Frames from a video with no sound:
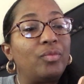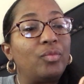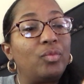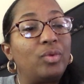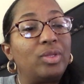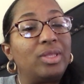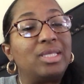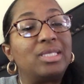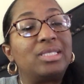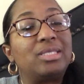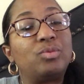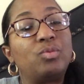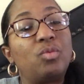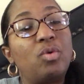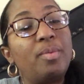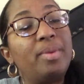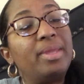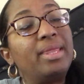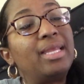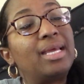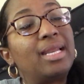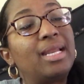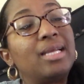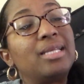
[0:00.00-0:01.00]
with this
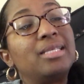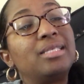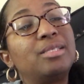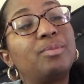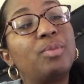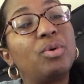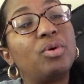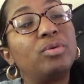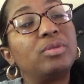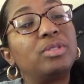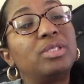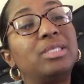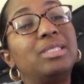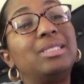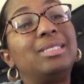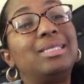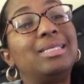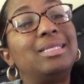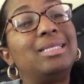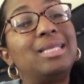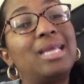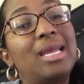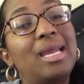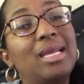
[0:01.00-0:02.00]
woman that I spoke to
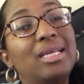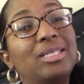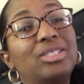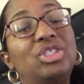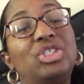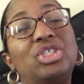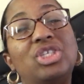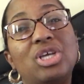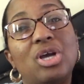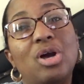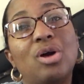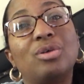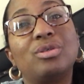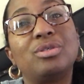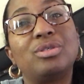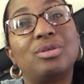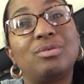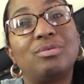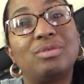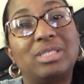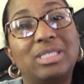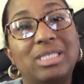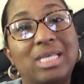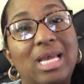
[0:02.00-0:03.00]
today, she
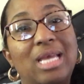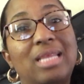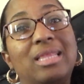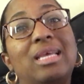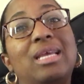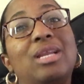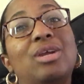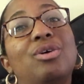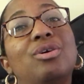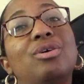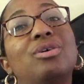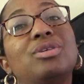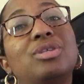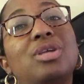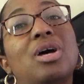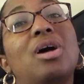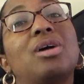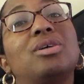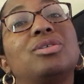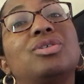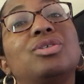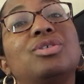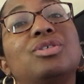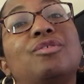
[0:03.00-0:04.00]
also said that her
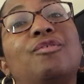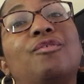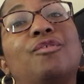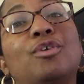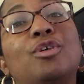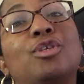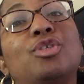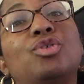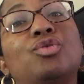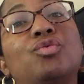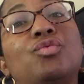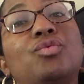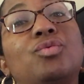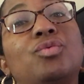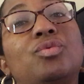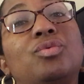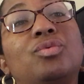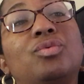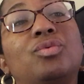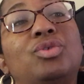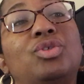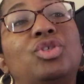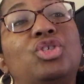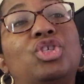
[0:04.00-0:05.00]
doctors first
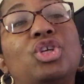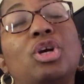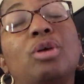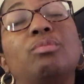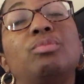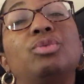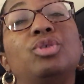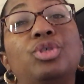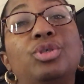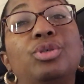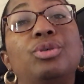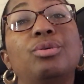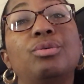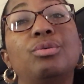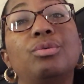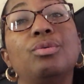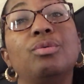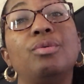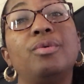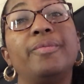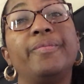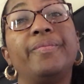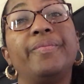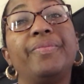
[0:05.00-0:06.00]
jumped
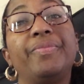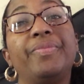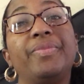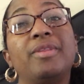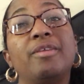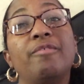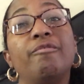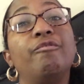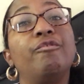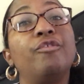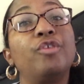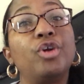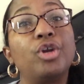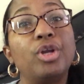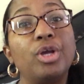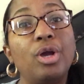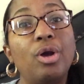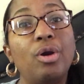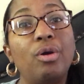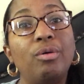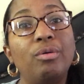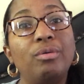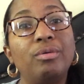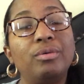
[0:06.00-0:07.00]
to
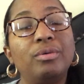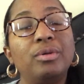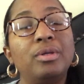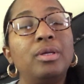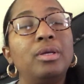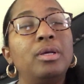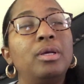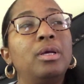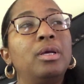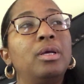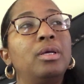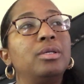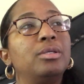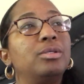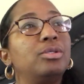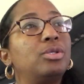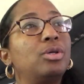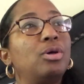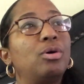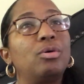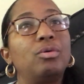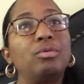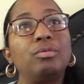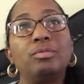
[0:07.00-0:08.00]
vertigo.
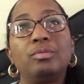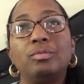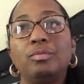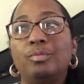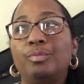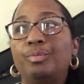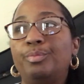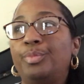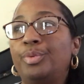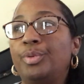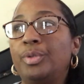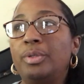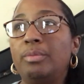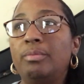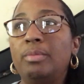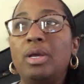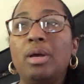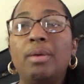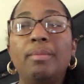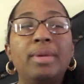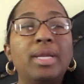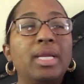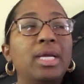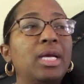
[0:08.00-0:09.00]
So put me
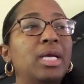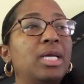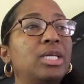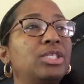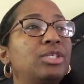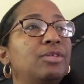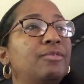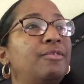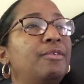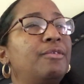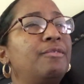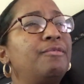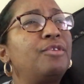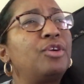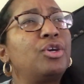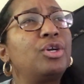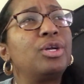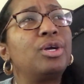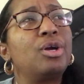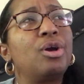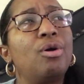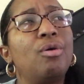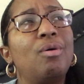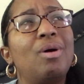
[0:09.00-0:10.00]
on medication for
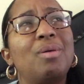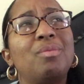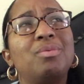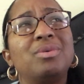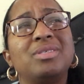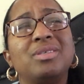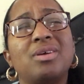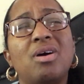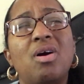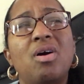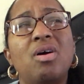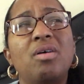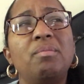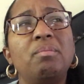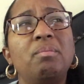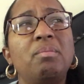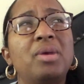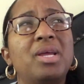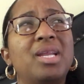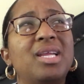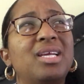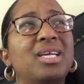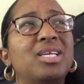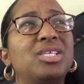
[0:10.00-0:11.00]
vertigo. I was on
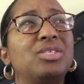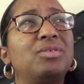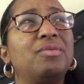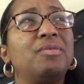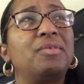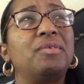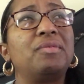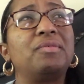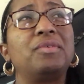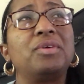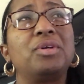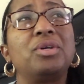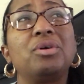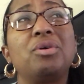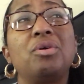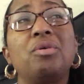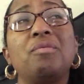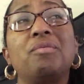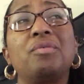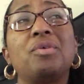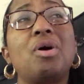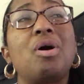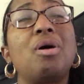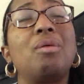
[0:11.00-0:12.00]
medication for
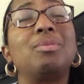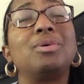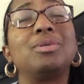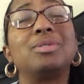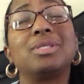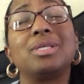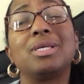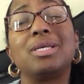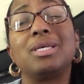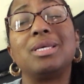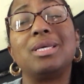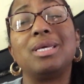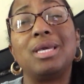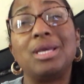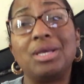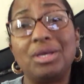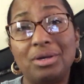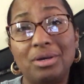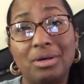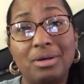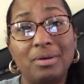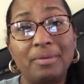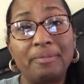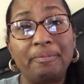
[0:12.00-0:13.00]
vertigo for almost a
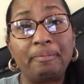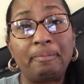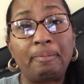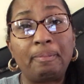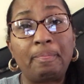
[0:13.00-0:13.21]
year.